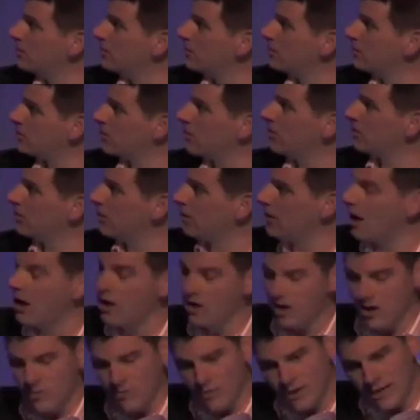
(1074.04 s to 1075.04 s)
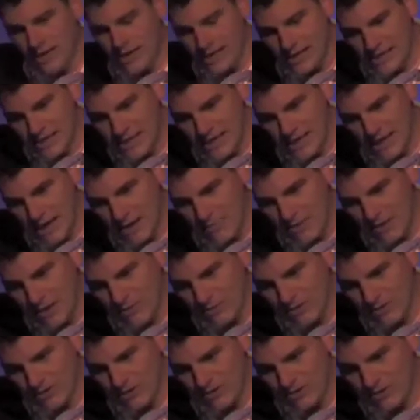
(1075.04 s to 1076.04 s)
So, you know, arguably,
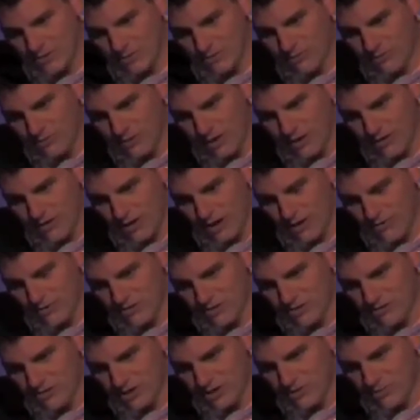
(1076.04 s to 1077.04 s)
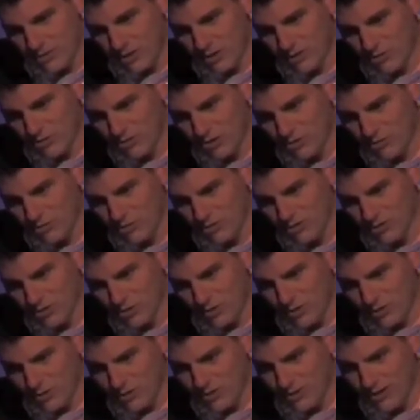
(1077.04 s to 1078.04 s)
without wanting to sort of overstretch Michael Conroy's
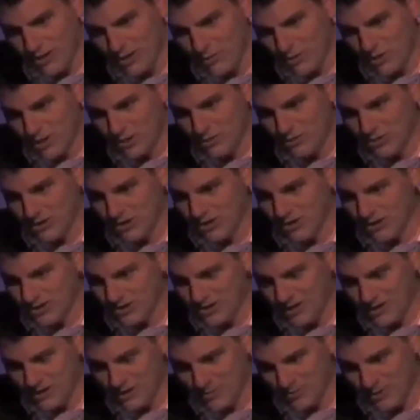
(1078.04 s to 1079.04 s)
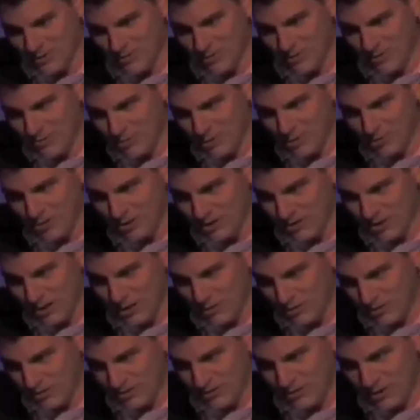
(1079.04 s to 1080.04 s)
quote, which he'll deny saying to me, but we all know that he
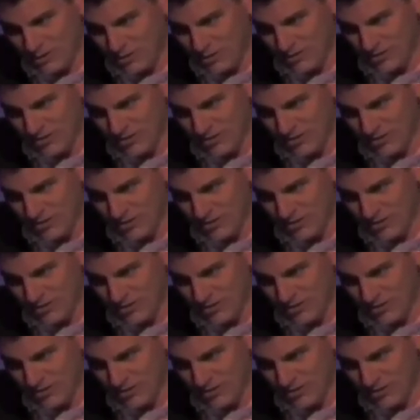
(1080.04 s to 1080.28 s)
would have